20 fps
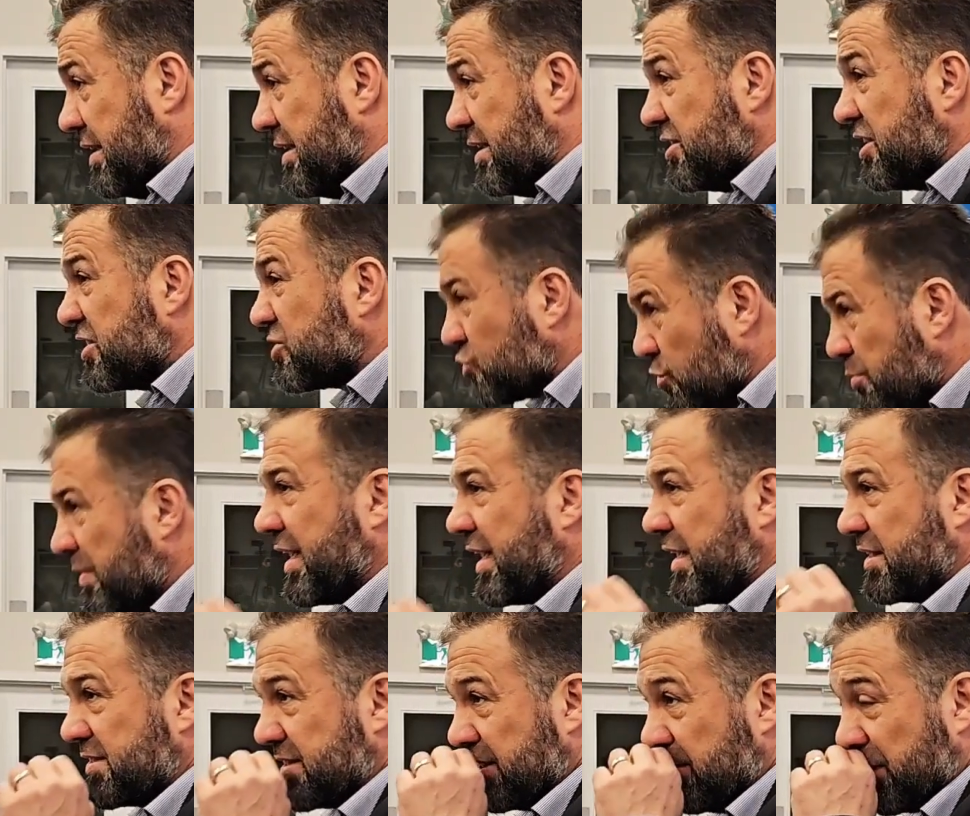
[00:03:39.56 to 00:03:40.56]
Just to make
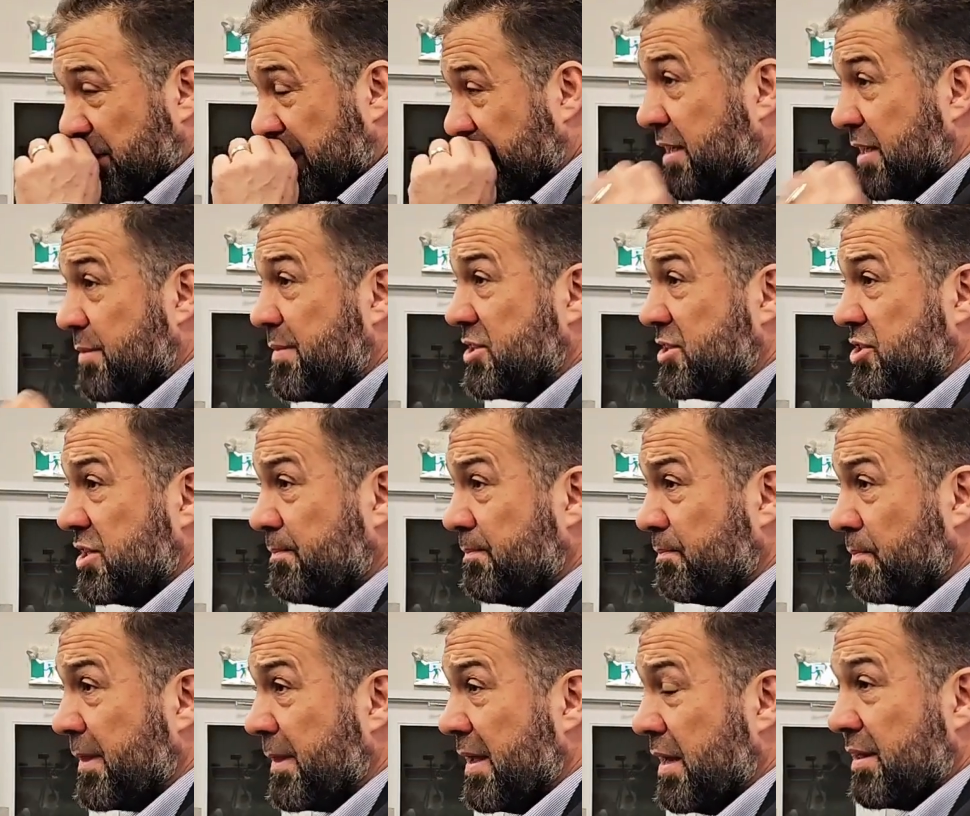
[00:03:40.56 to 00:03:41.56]
it simple.
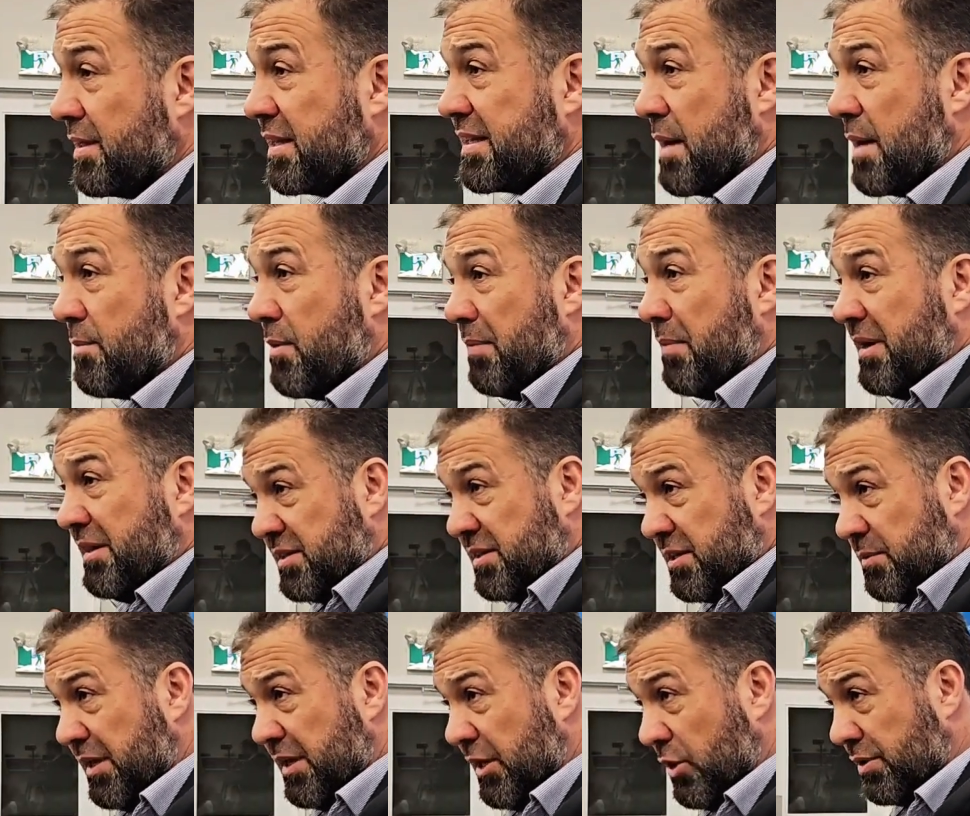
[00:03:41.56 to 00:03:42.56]
Imagine that I'm a
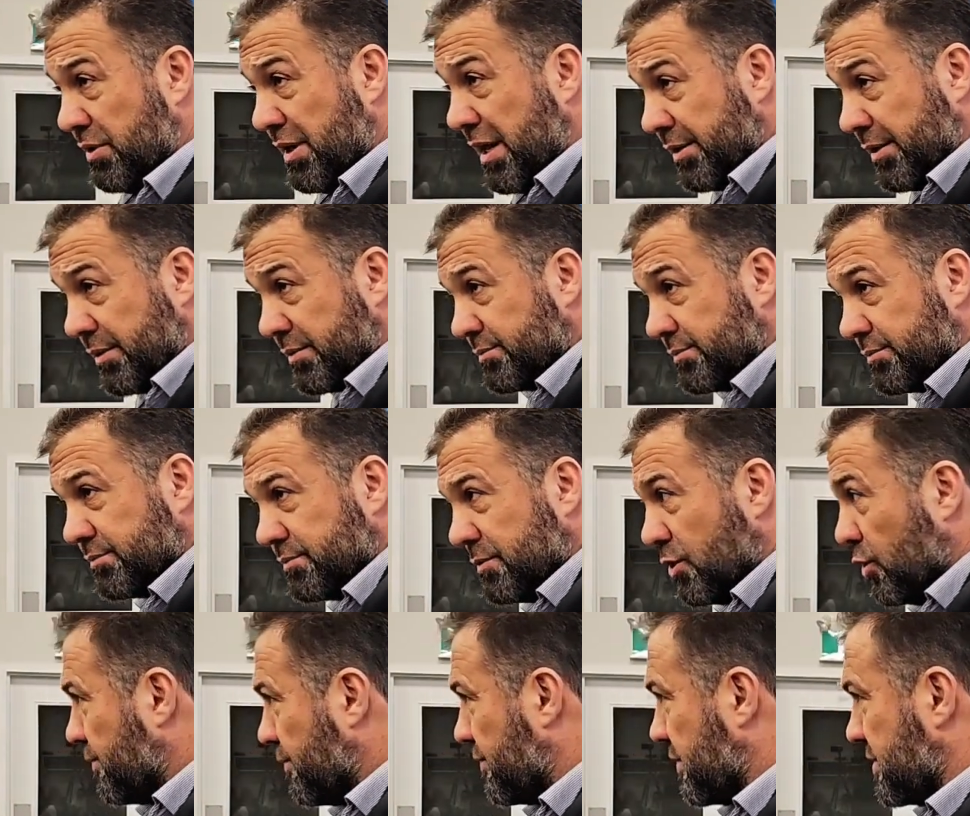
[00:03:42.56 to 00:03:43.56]
multi-millionaire,
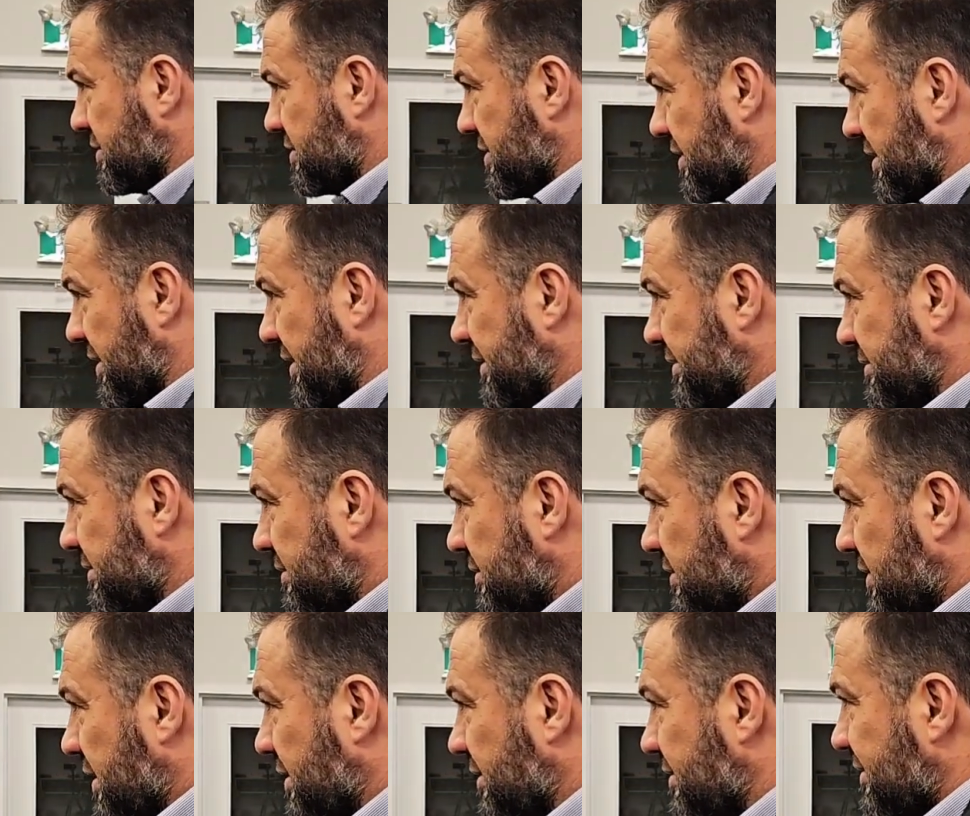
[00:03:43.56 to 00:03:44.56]
hopefully inshallah.
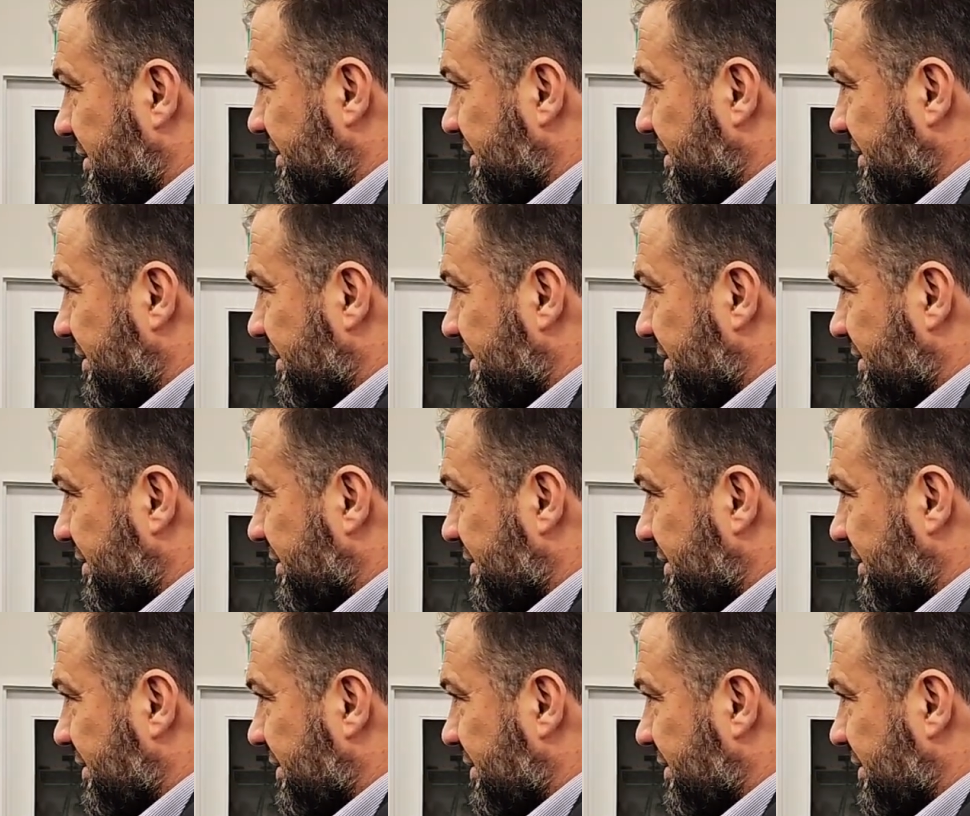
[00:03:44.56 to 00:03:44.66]
Okay?